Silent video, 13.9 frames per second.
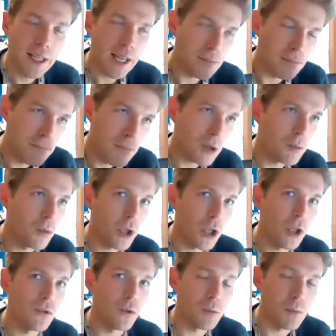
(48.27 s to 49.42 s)
It's much more
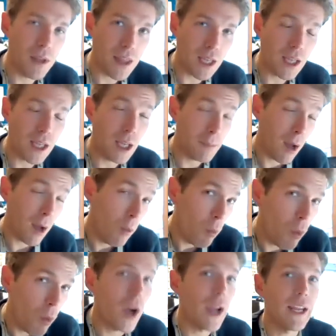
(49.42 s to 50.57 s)
useful to be thinking about
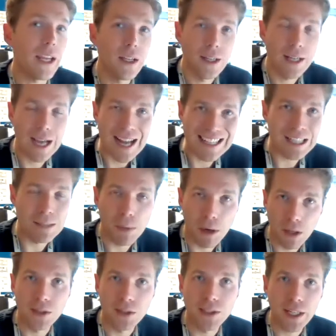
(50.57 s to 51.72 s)
why
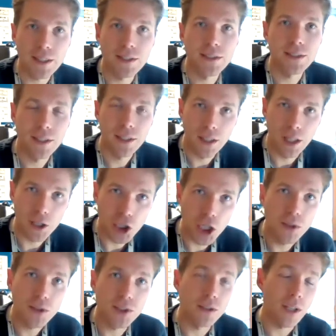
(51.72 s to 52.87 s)
antibiotics are
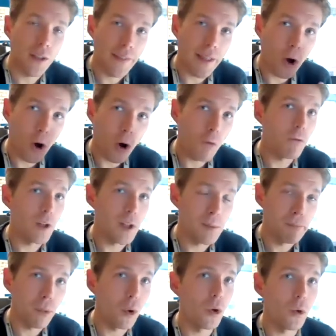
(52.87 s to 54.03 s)
chosen, and that often is
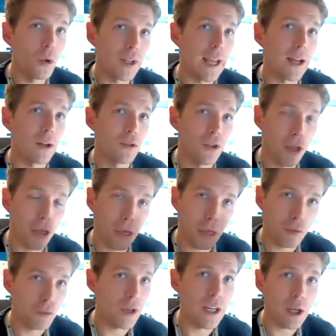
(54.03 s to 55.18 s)
boiled down to
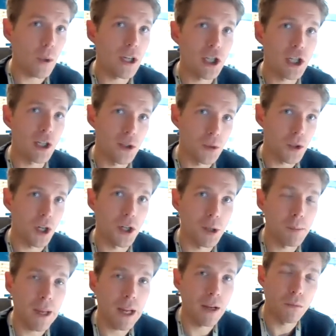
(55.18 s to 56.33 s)
3 questions which
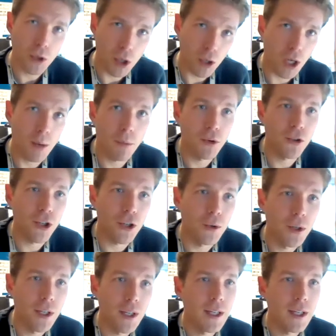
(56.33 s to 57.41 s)
underpin, which I'll come on to.